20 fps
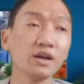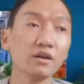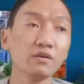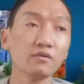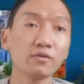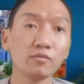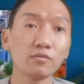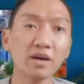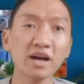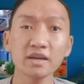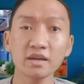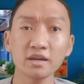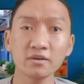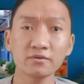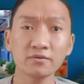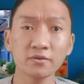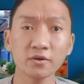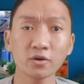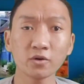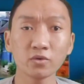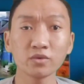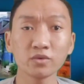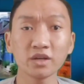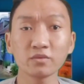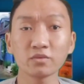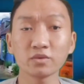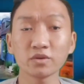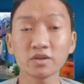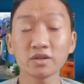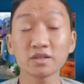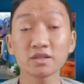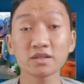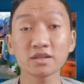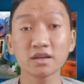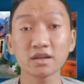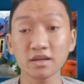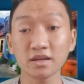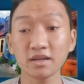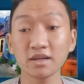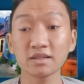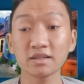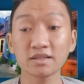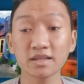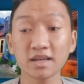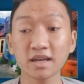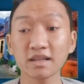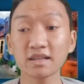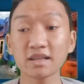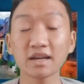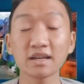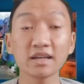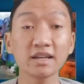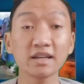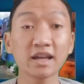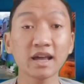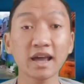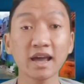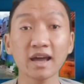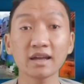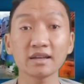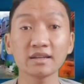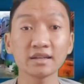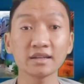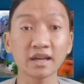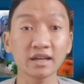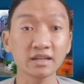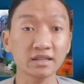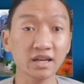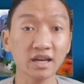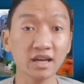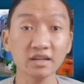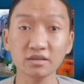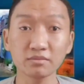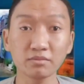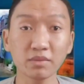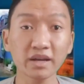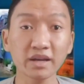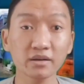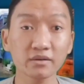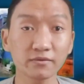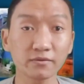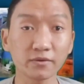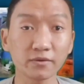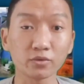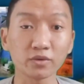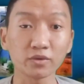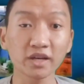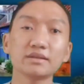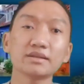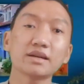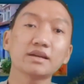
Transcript: For my earphone, it said that it had an attached microphone.